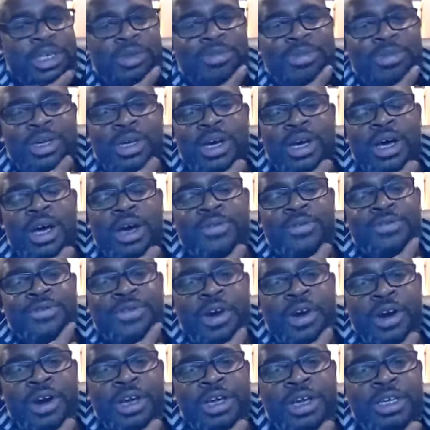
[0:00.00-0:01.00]
something a
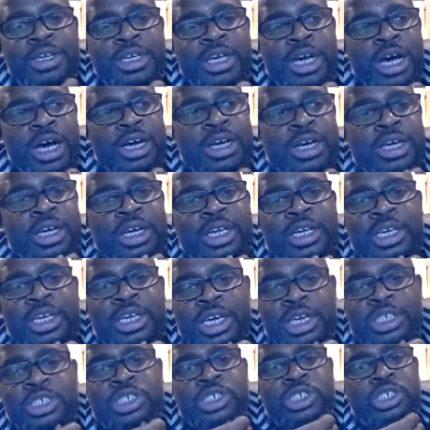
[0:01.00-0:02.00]
very young
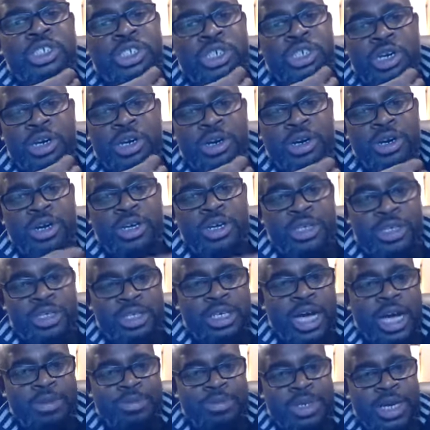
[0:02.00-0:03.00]
Kissinger
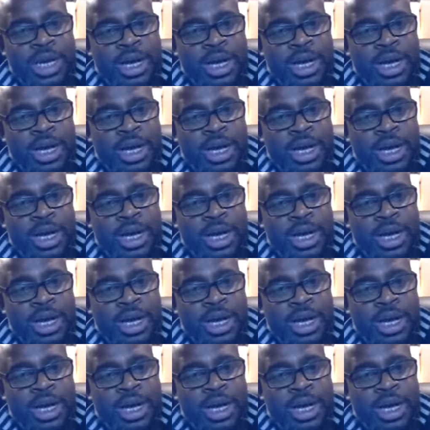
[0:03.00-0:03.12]
typed